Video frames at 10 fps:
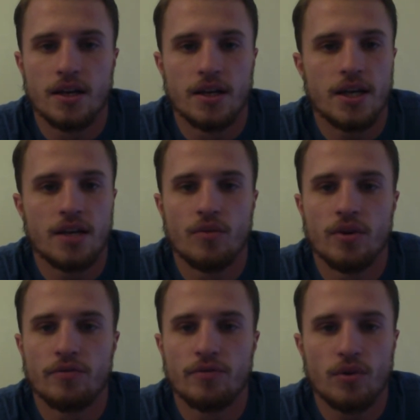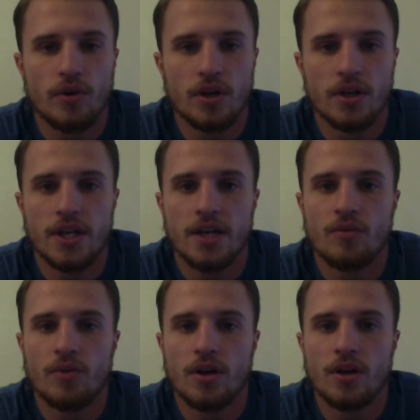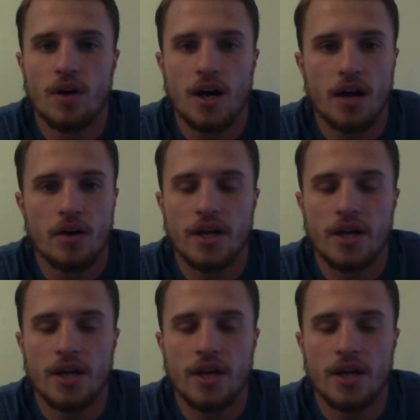he had to win Florida, he had to win Ohio,